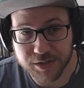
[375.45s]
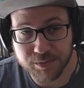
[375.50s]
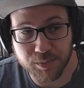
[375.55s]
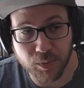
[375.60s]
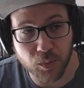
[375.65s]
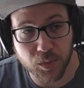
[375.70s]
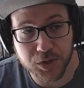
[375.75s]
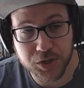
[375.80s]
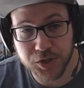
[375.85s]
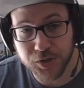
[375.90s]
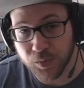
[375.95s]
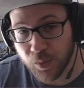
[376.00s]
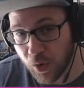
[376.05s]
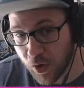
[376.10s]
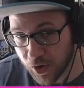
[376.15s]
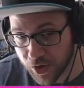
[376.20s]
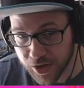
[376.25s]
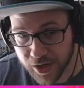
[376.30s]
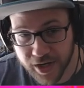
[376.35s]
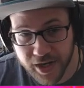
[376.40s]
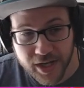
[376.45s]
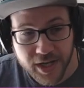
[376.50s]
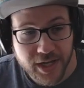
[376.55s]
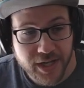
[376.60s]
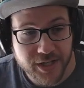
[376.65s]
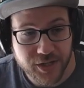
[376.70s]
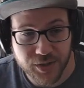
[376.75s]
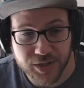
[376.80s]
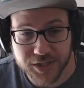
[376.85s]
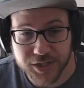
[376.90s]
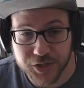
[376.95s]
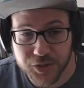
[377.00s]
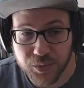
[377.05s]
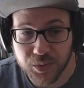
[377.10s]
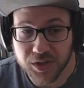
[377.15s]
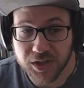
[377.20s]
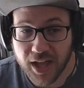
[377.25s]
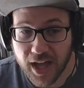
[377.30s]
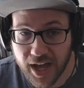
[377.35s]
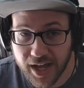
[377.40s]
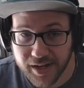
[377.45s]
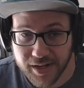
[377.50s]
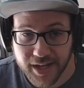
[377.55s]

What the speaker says: but once you are, you get to do a lot.